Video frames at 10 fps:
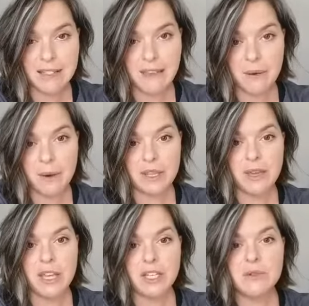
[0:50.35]
and that way you
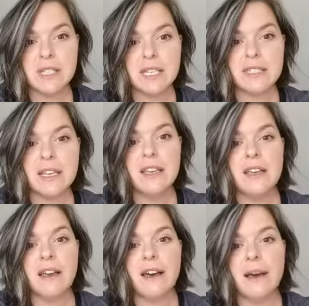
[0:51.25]
can use it
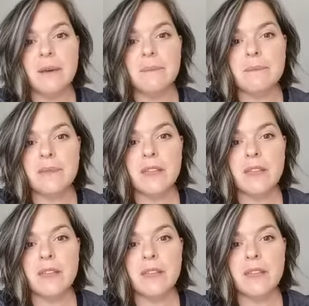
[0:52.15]
to